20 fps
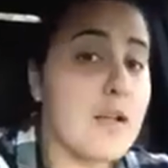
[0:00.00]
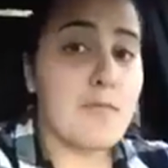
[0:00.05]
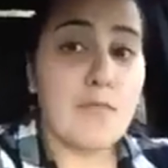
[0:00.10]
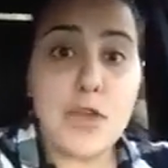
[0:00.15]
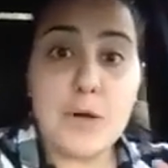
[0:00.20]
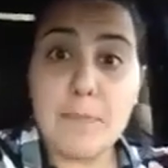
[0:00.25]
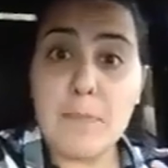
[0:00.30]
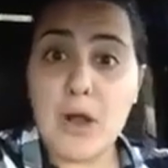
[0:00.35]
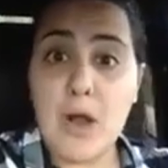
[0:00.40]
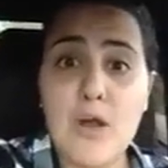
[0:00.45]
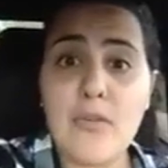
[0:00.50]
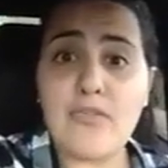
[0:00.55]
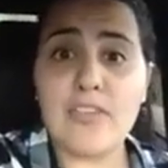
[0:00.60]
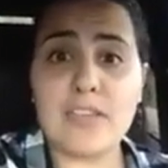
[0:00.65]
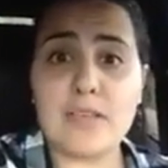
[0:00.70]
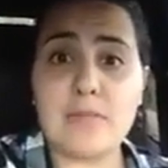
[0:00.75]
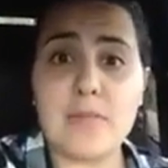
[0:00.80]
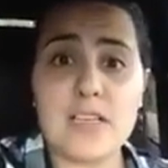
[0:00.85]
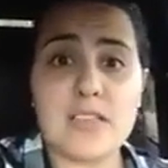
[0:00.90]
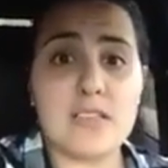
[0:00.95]
They're
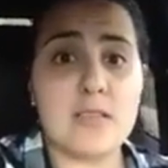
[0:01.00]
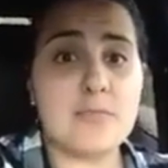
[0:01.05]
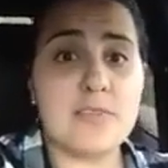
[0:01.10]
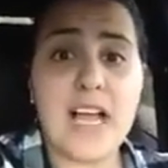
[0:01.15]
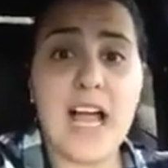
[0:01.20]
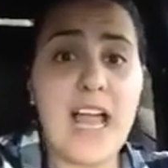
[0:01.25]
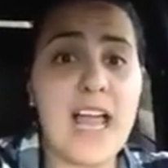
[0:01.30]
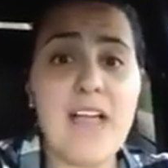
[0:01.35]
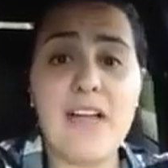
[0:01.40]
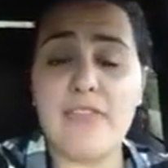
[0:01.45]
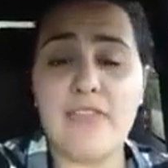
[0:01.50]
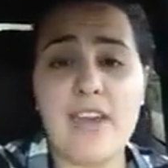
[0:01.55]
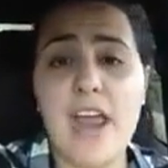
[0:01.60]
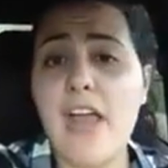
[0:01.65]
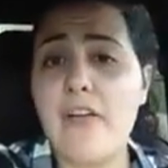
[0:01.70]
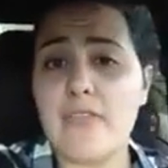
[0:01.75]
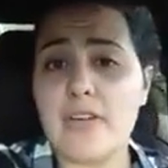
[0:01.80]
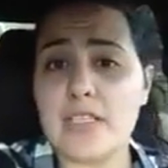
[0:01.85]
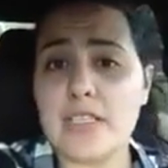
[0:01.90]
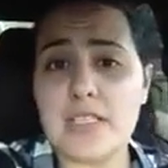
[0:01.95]
perfect Muslims. I have
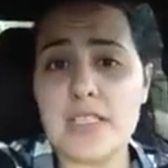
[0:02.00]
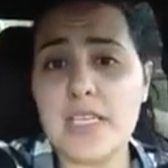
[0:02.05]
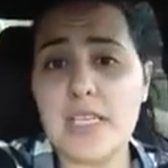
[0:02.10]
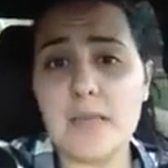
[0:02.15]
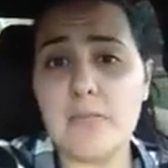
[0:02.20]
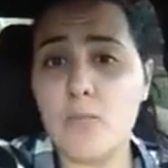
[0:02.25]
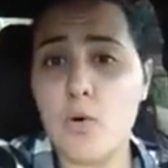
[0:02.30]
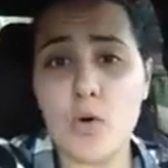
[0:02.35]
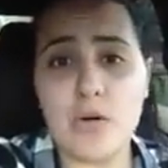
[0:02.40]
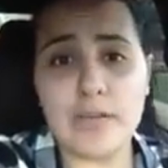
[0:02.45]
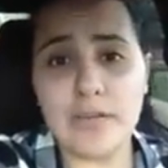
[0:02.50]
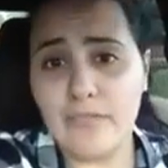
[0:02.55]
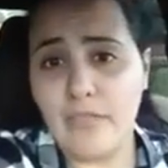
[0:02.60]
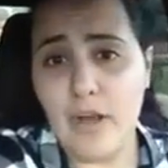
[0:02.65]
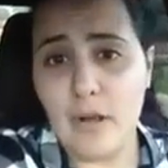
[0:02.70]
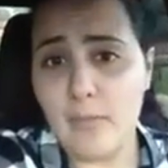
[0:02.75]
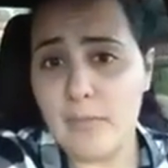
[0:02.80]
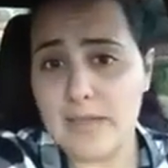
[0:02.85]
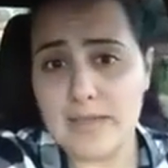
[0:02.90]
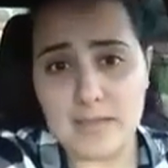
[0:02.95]
never seen more
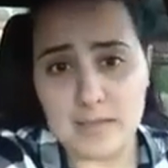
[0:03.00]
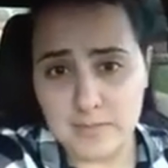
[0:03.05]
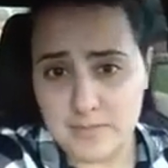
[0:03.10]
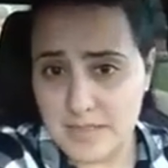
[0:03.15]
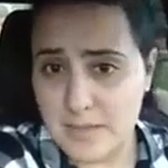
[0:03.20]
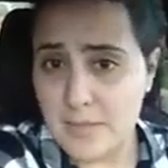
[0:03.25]
devout Muslims